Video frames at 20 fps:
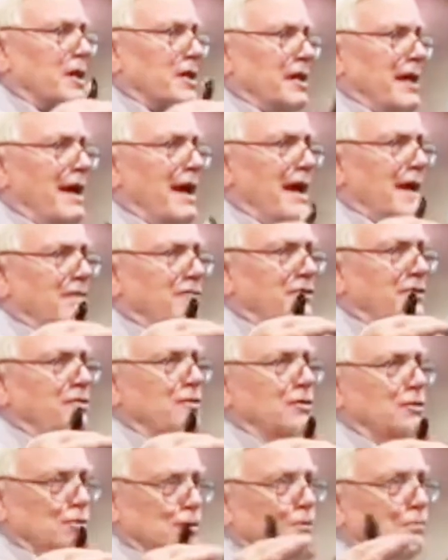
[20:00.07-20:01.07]
than they have
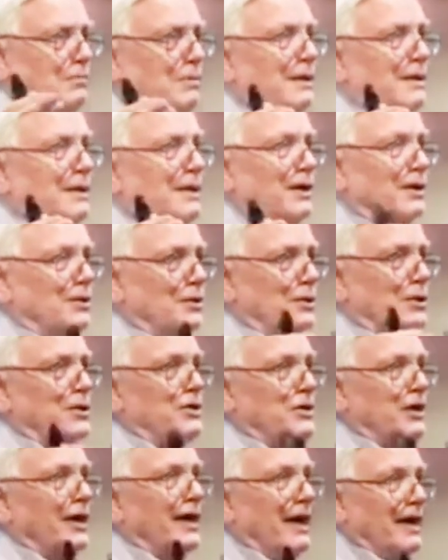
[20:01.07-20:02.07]
to in
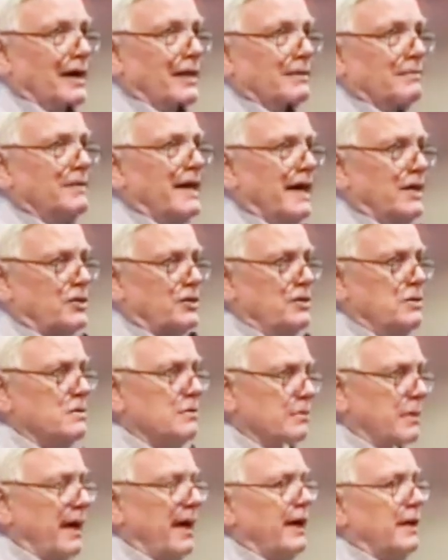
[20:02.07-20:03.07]
order to get it.
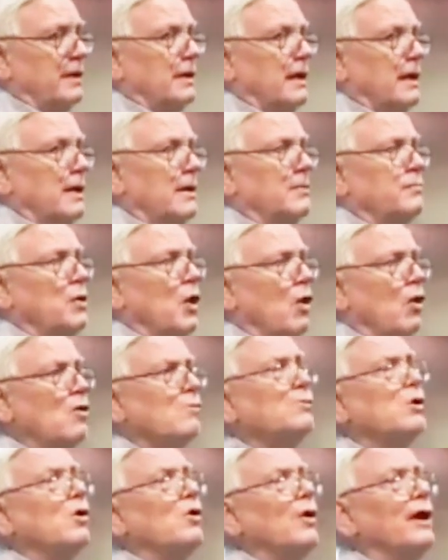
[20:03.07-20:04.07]
That's
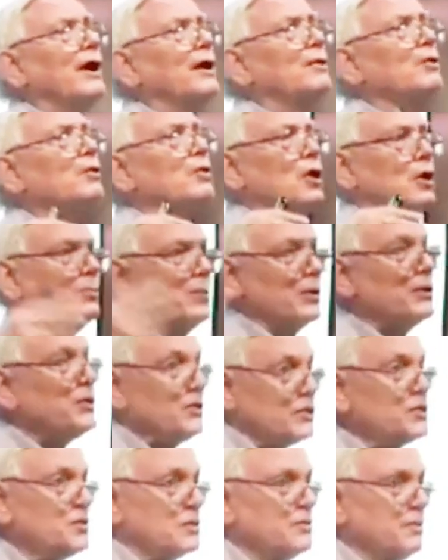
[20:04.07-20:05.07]
homo
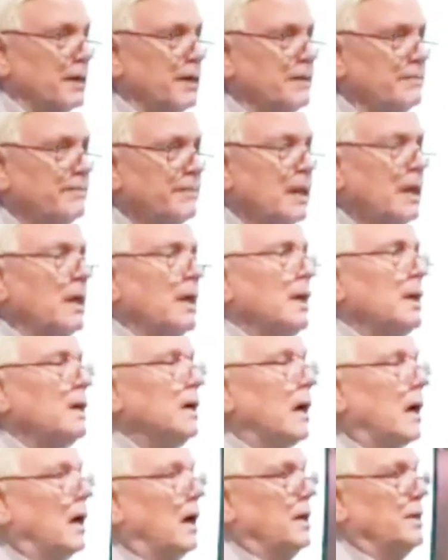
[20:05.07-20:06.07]
economicus, right?
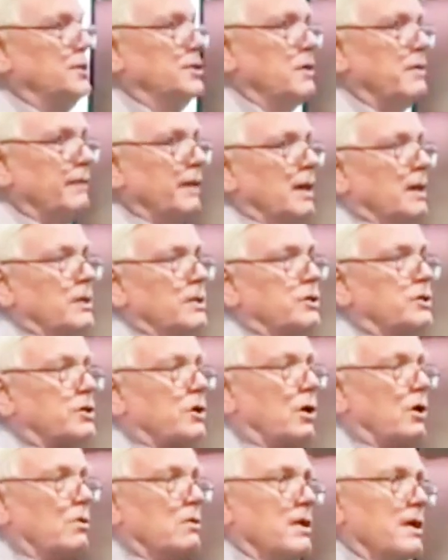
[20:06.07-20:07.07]

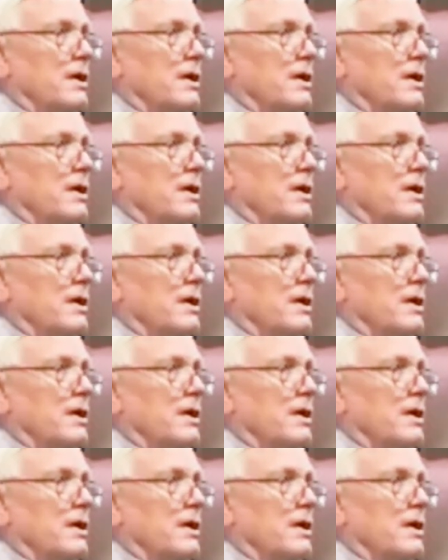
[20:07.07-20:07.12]
So